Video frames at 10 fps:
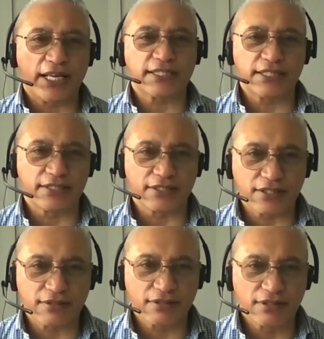it is
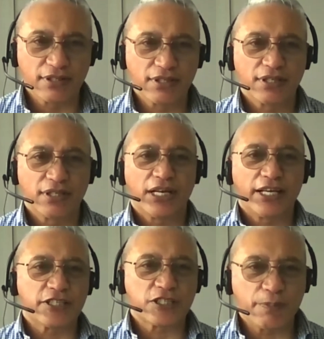and to
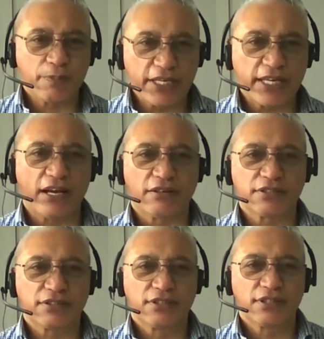speak out
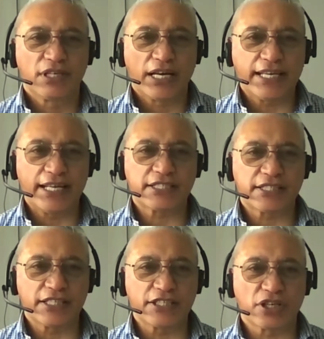against things
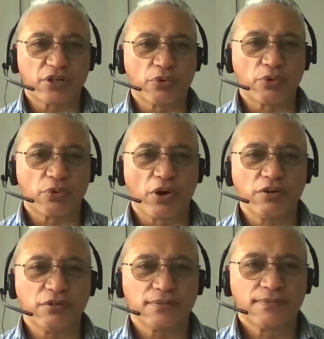that are
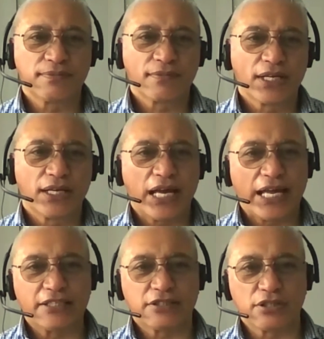wrong
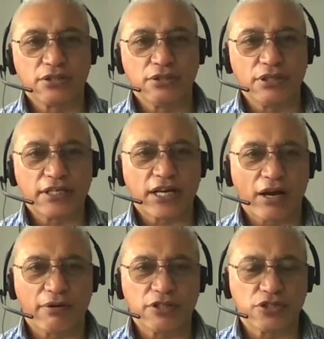and to
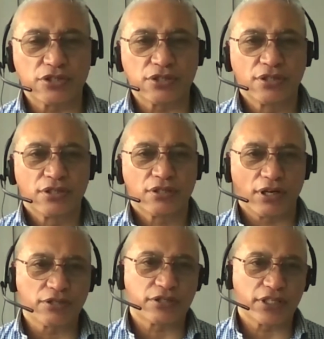encourage
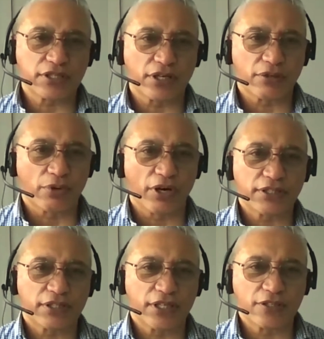those things that are right
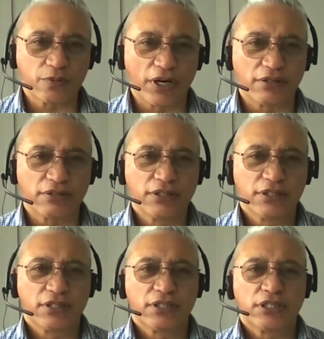as well.
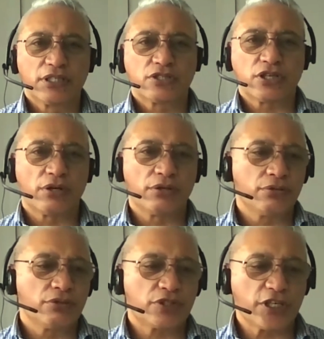So
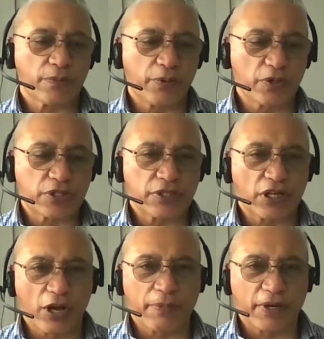she's a person that I
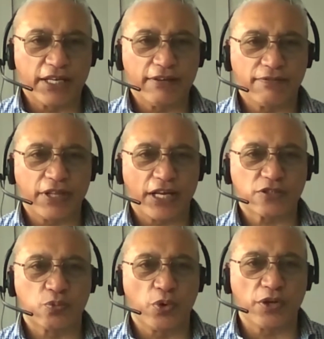believe that's
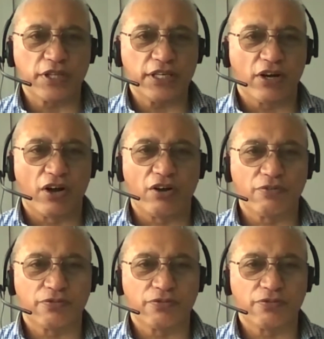worthy of